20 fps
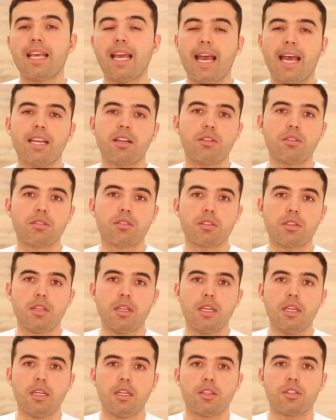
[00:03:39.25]
adults.
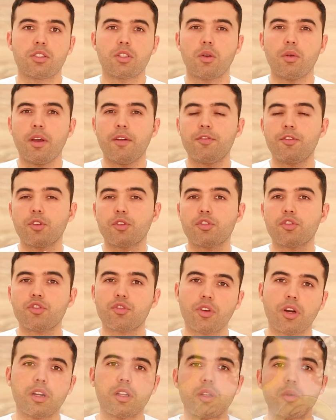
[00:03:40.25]
So if you're
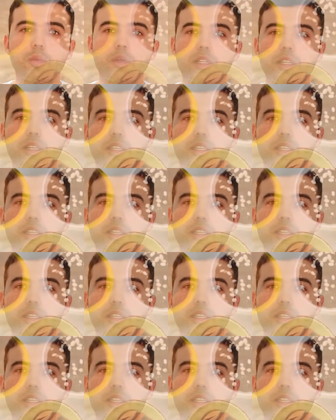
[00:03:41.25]
struggling with